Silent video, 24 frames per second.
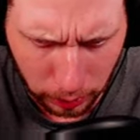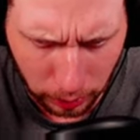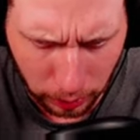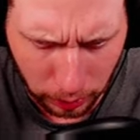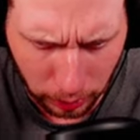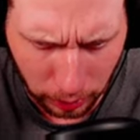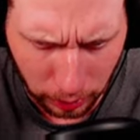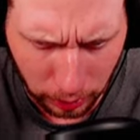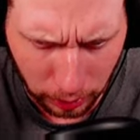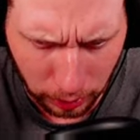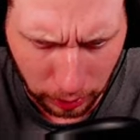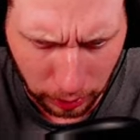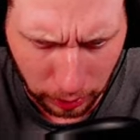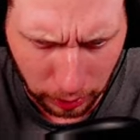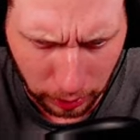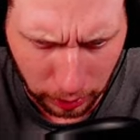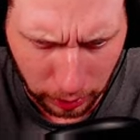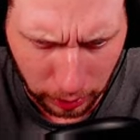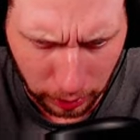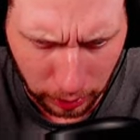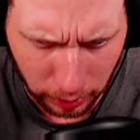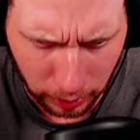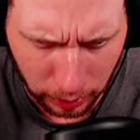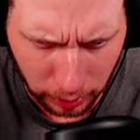
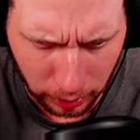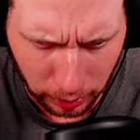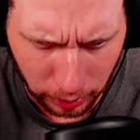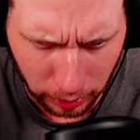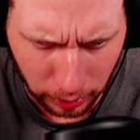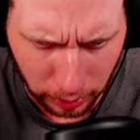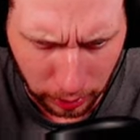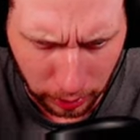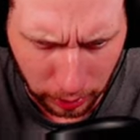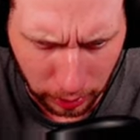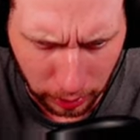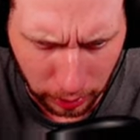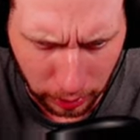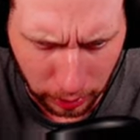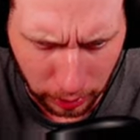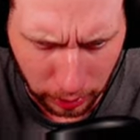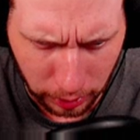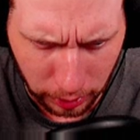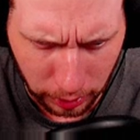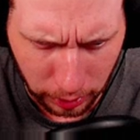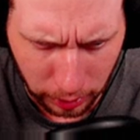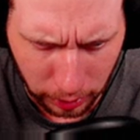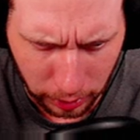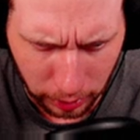
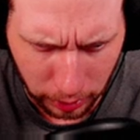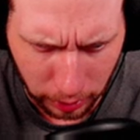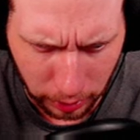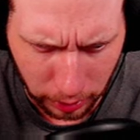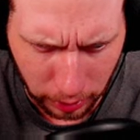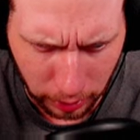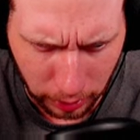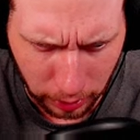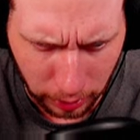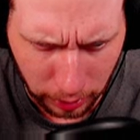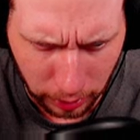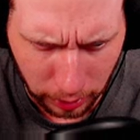(no one is talking)